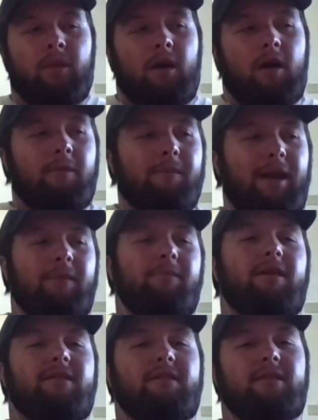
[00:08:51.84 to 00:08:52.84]
Our main
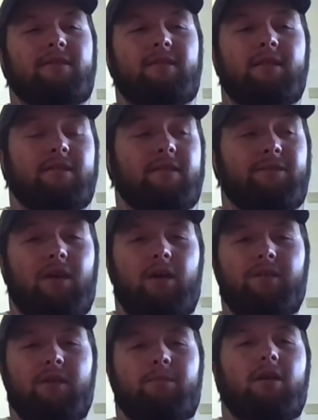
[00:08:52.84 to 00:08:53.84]
business is the
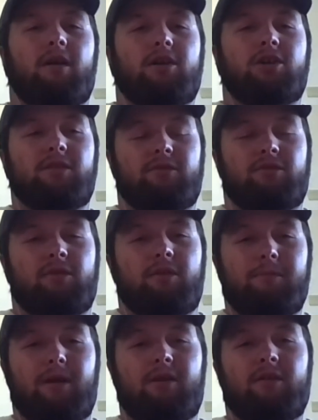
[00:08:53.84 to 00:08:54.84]
velvet production.
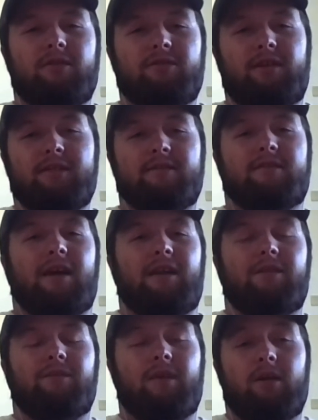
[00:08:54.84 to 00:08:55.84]
So the minerals
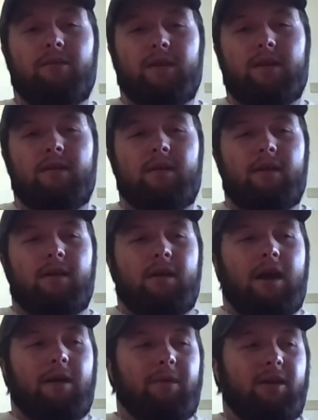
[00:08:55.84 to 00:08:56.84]
inside the velvet
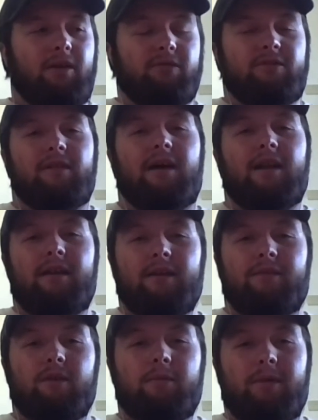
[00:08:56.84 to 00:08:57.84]
um, get used in a lot of
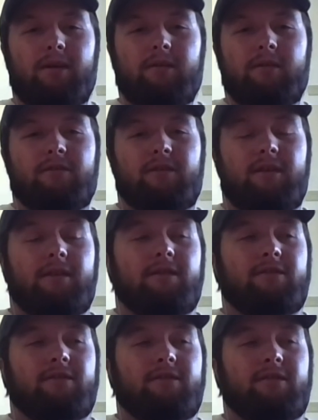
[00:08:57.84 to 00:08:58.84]
different pills
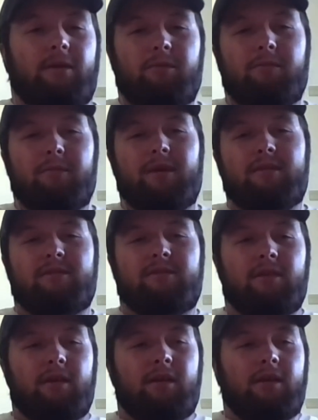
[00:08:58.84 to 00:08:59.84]
and supplements.
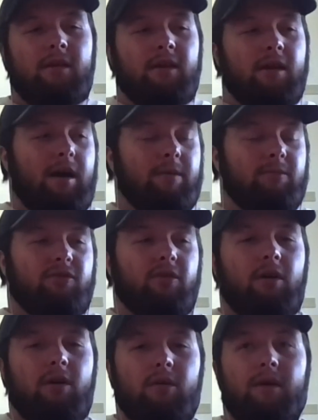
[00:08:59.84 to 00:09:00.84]
Um,
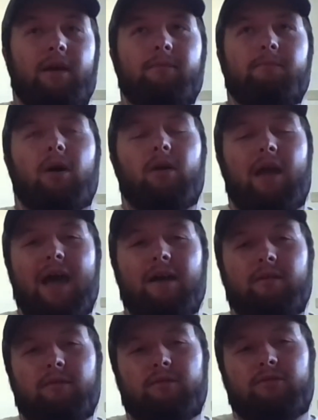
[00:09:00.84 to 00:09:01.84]
so about
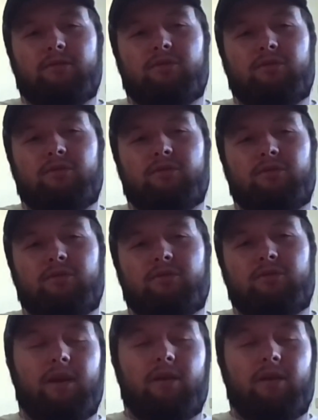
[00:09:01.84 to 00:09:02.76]
half, two thirds of the way